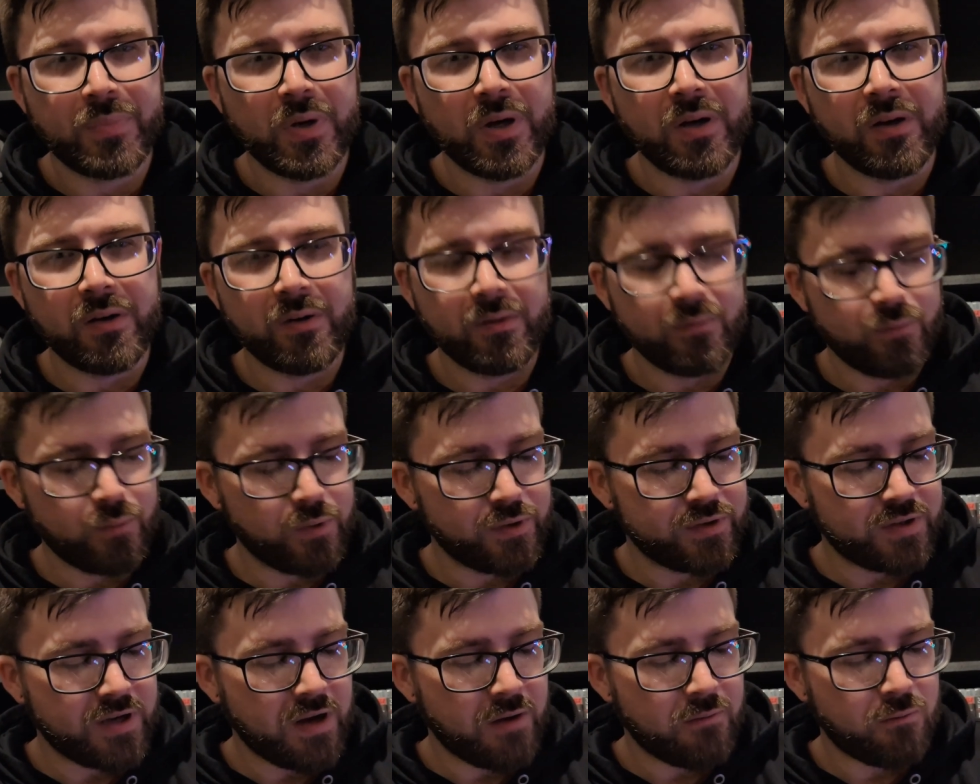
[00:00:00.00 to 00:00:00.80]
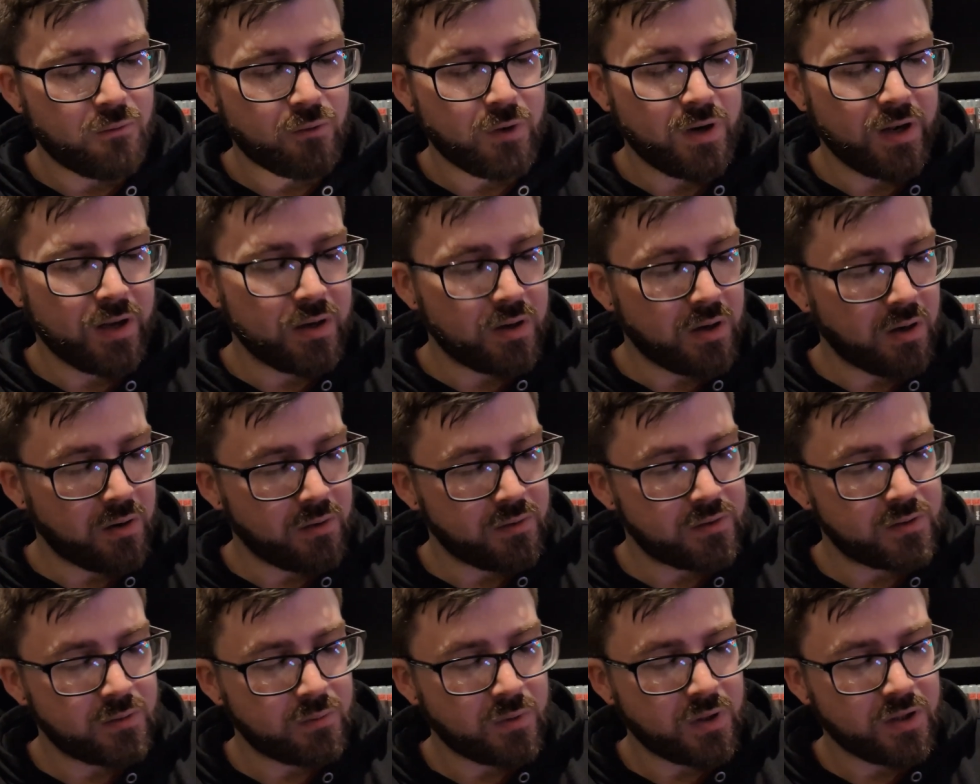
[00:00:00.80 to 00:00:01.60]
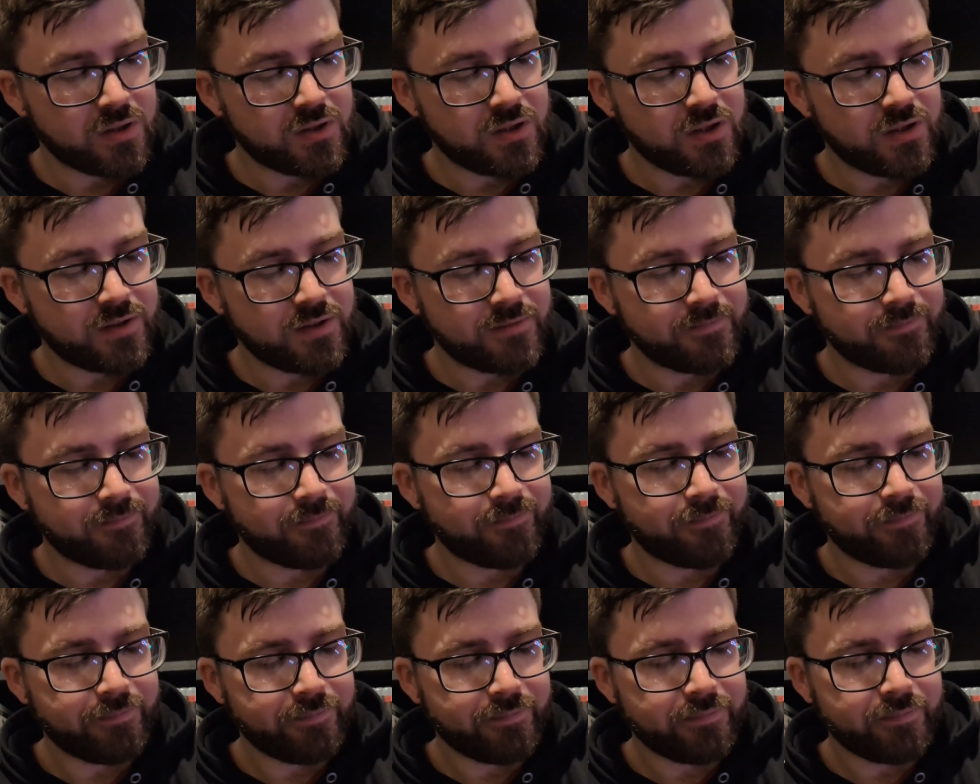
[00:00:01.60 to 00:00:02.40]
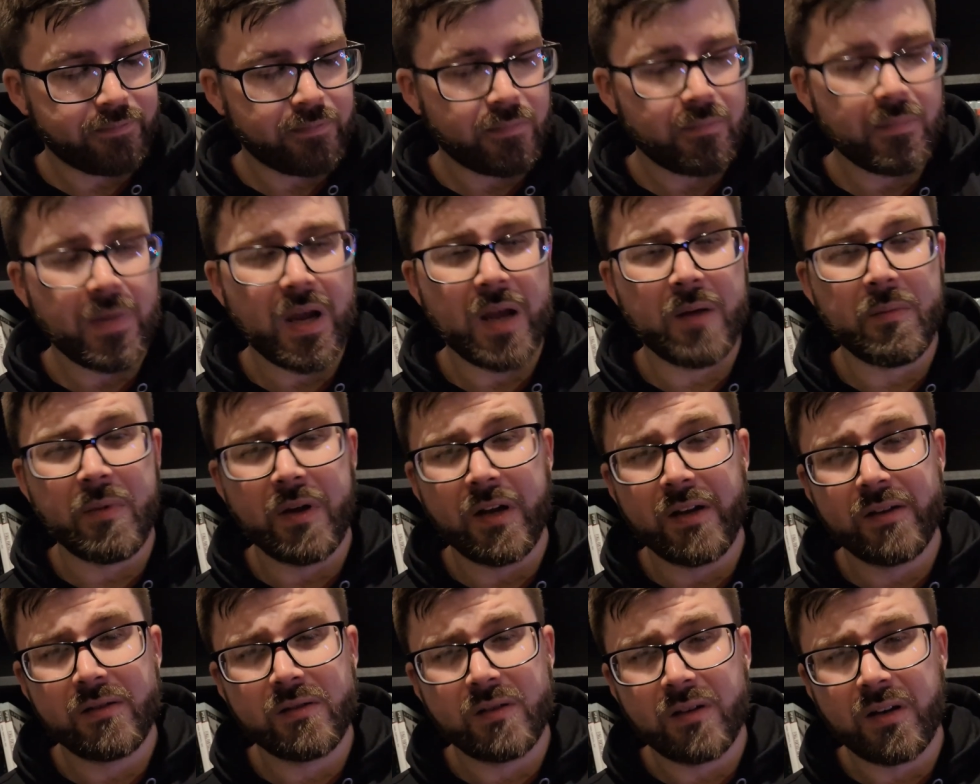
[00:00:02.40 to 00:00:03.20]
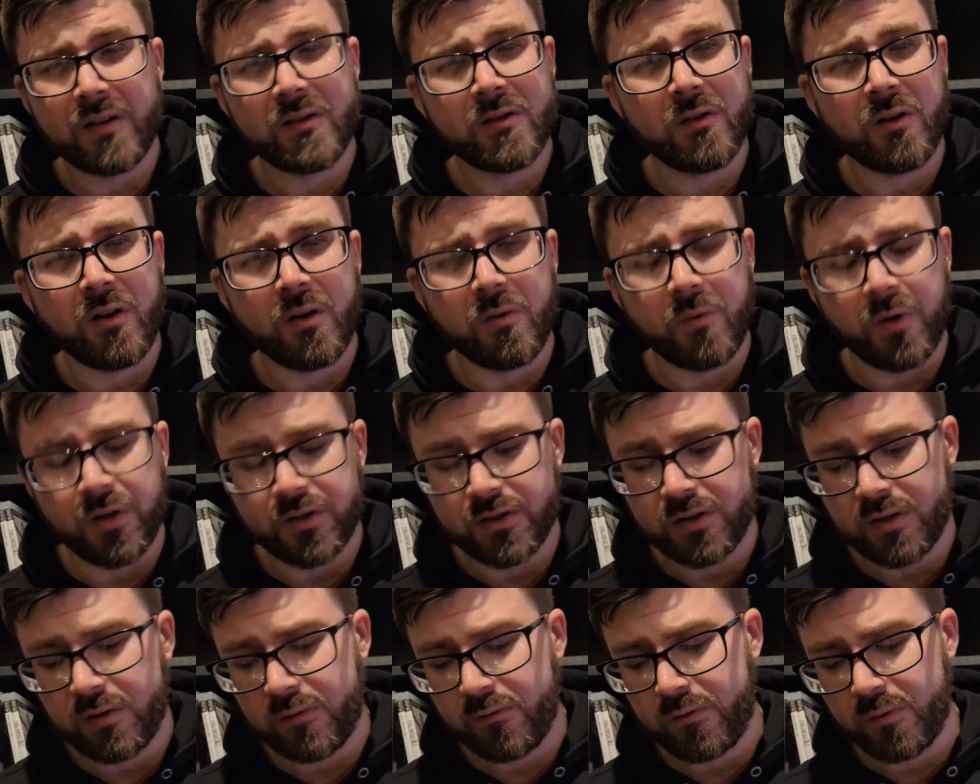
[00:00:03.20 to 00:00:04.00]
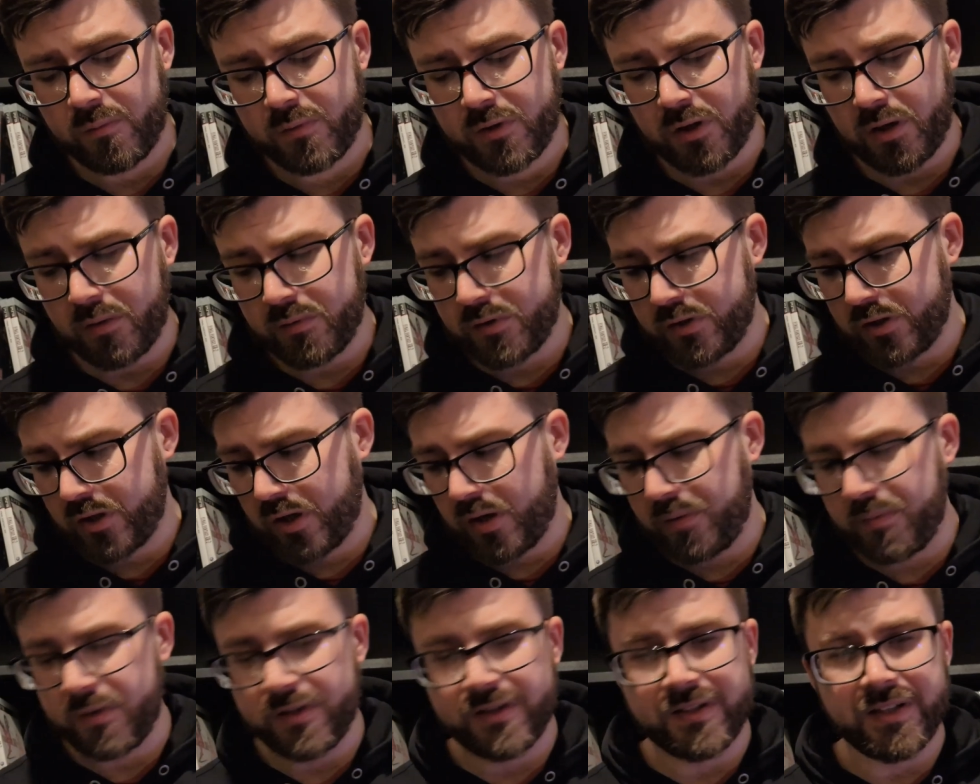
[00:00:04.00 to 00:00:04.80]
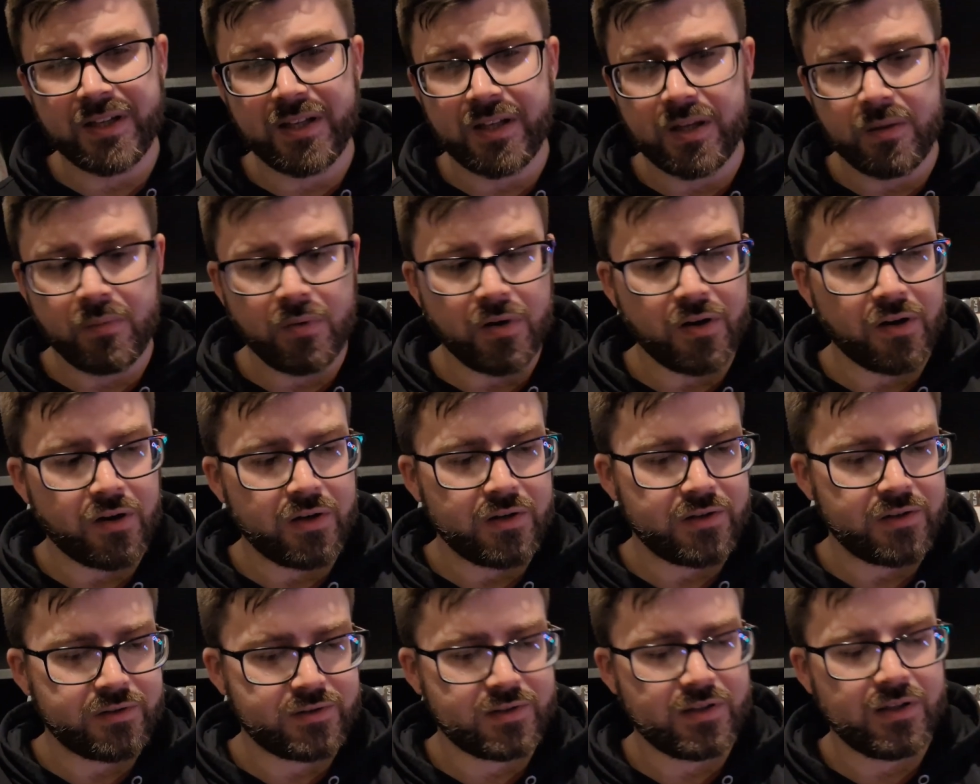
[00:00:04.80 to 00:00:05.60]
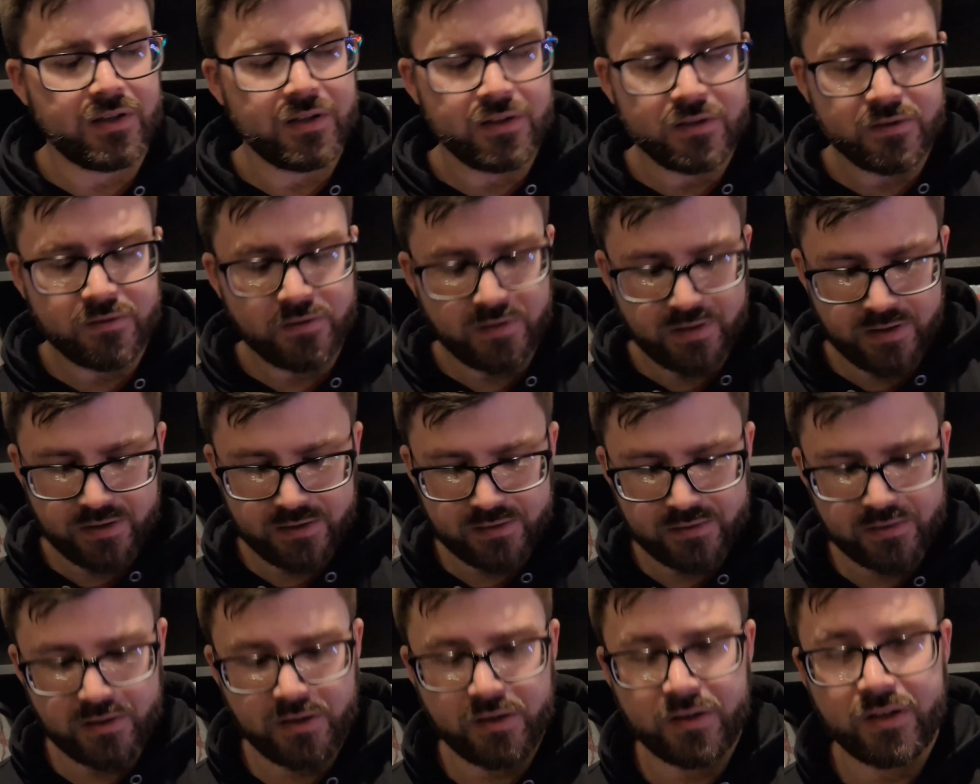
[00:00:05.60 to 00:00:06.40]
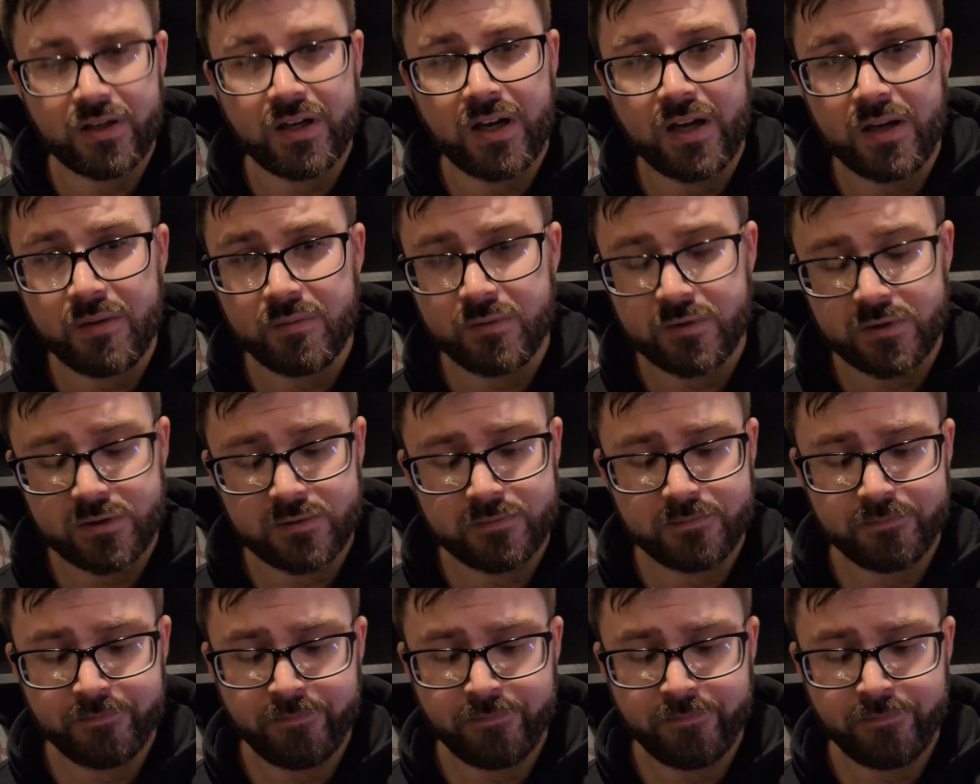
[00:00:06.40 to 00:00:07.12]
But was I ever really going to watch it? Maybe. I do like watching them from time to time and seeing the behind the scenes for these kind of games.